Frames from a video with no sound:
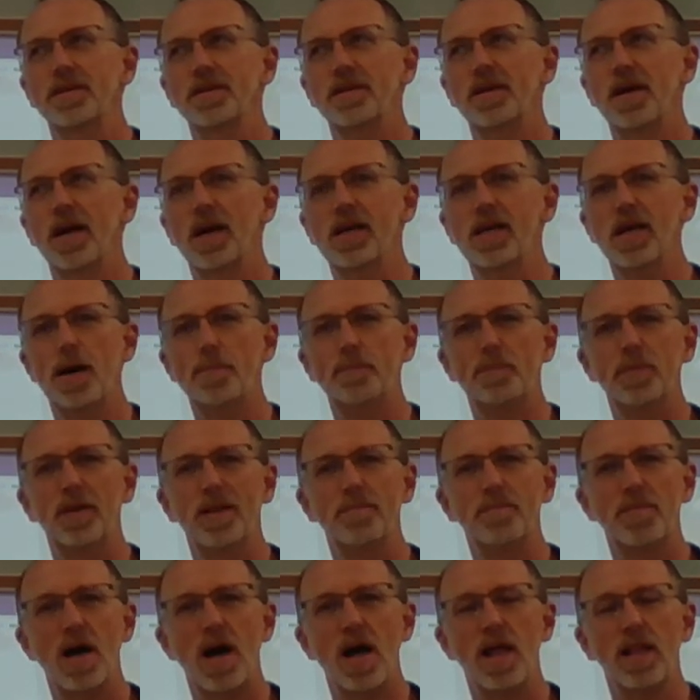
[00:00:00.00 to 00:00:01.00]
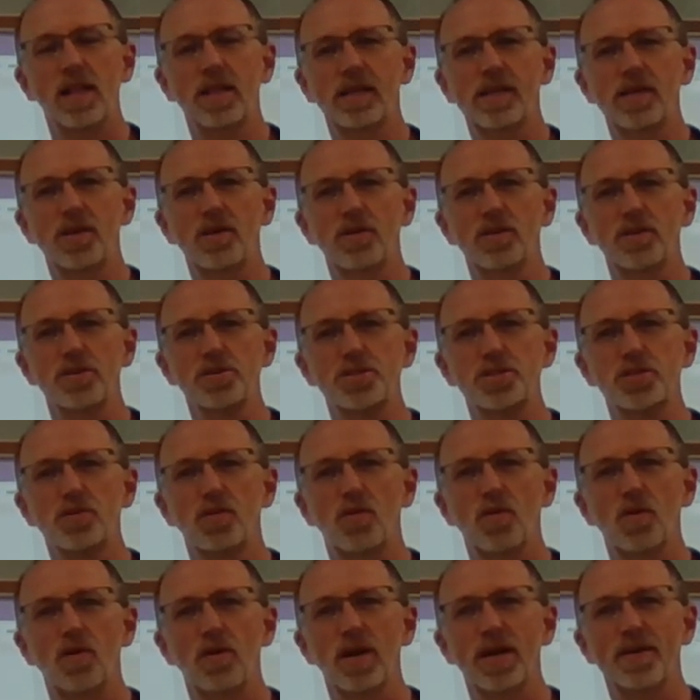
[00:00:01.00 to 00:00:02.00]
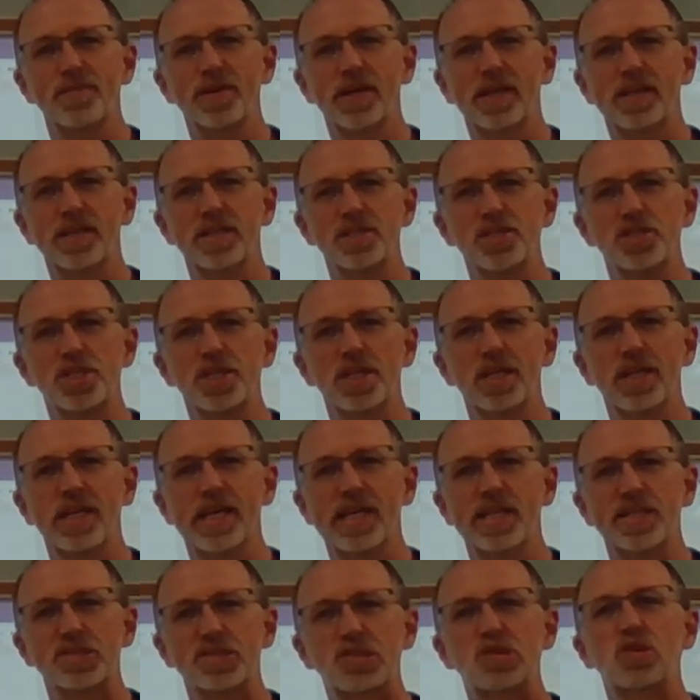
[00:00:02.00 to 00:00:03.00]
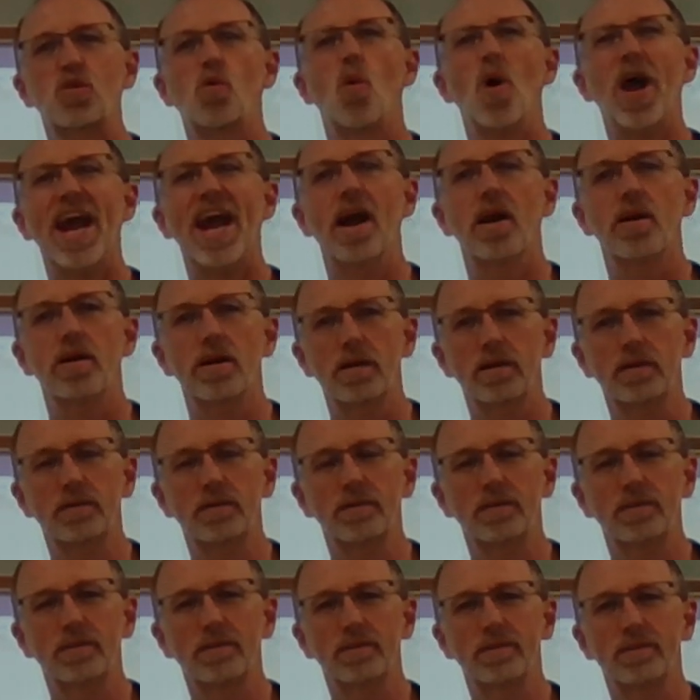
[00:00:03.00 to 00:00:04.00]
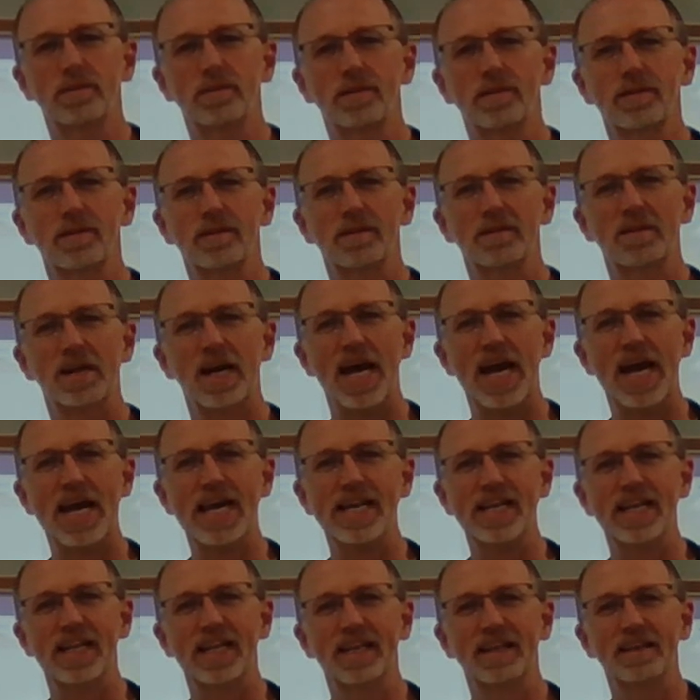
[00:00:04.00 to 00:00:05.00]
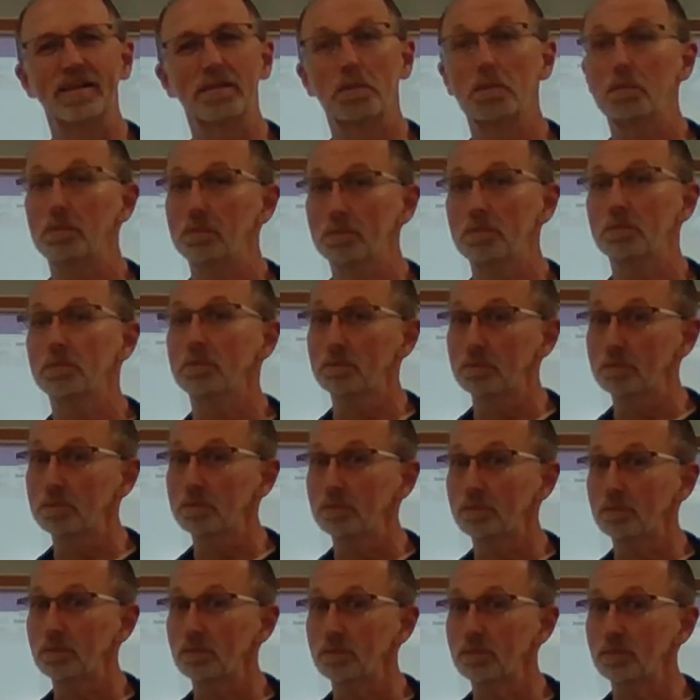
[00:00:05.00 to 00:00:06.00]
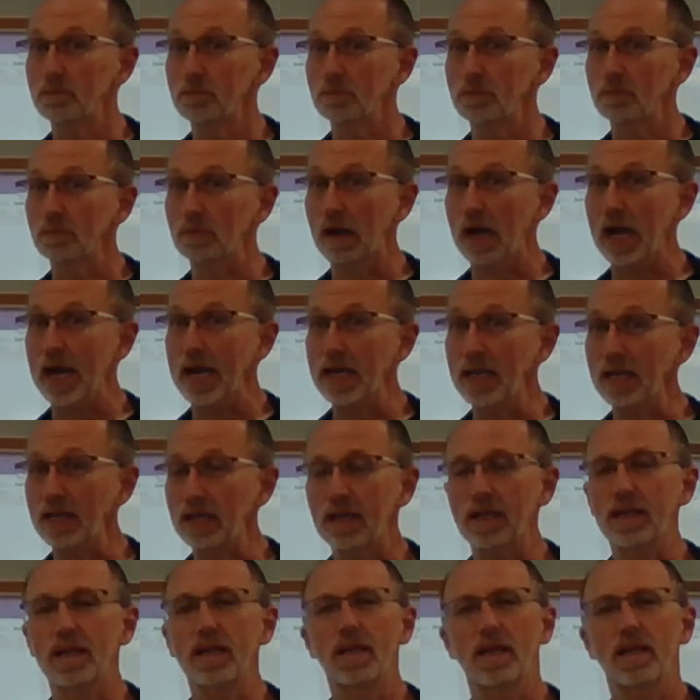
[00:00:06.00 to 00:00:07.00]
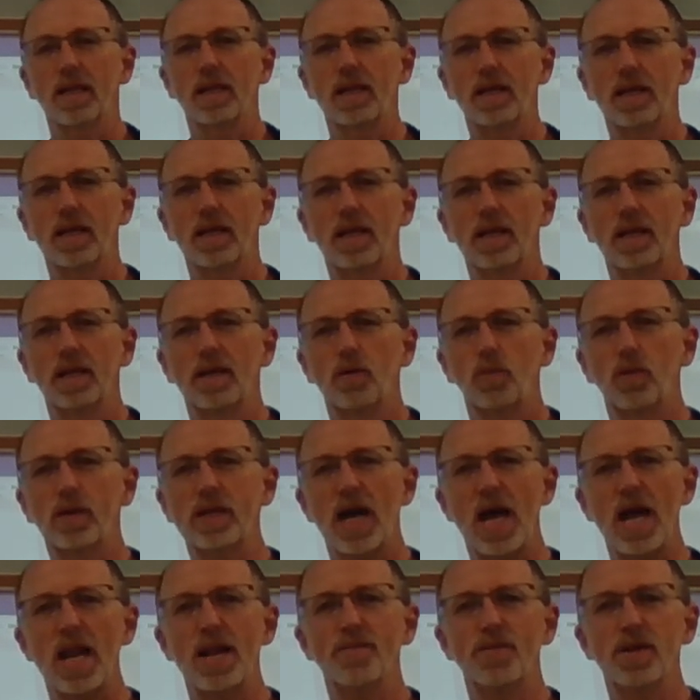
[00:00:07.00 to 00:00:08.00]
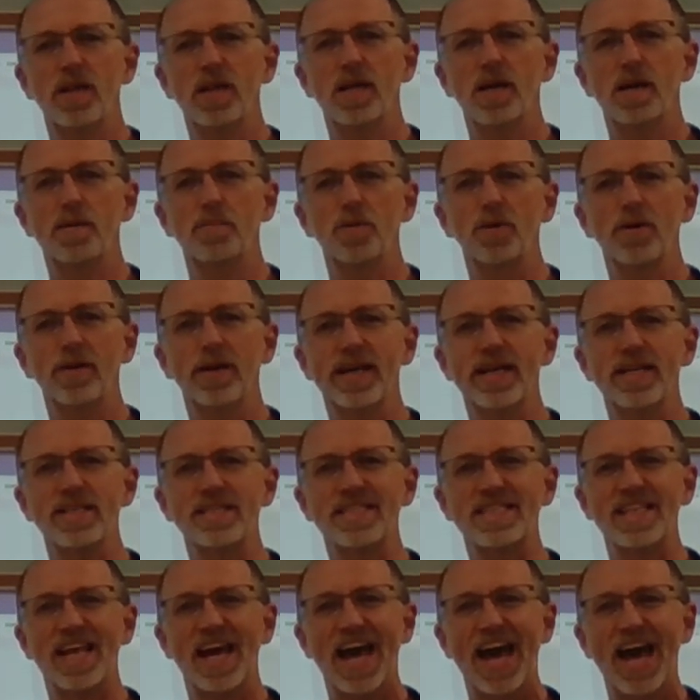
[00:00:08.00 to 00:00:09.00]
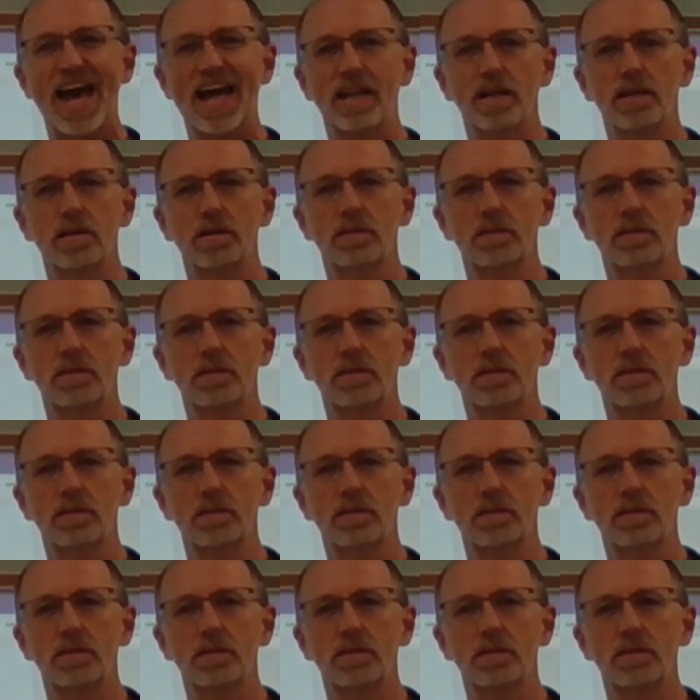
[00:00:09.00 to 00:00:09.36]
a couple of molecules short of a kajillion squared, right? Right? What kind of a number is that?